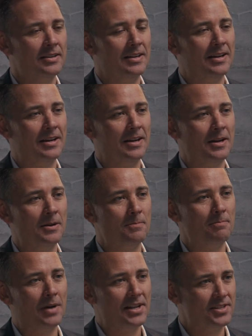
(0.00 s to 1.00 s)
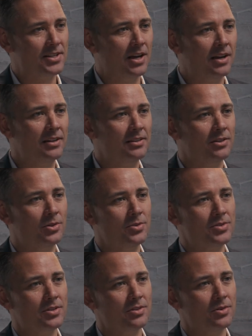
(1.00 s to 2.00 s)
My son,
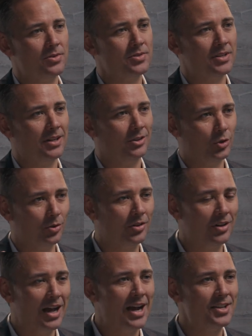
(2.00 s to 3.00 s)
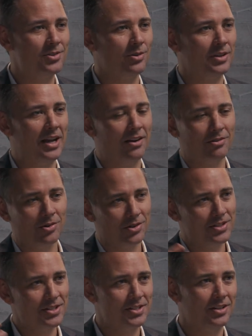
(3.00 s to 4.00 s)
who's a junior in high school now, of
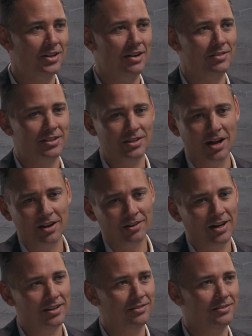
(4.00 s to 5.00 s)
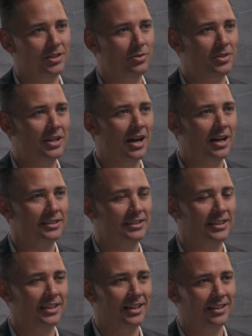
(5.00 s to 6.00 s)
course, as you know, I have a daughter at UT
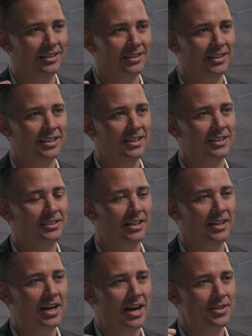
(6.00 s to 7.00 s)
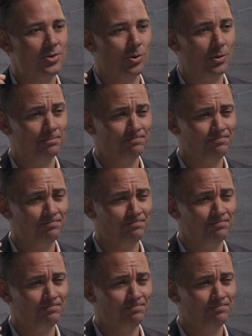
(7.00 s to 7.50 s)
Austin and a son in high school.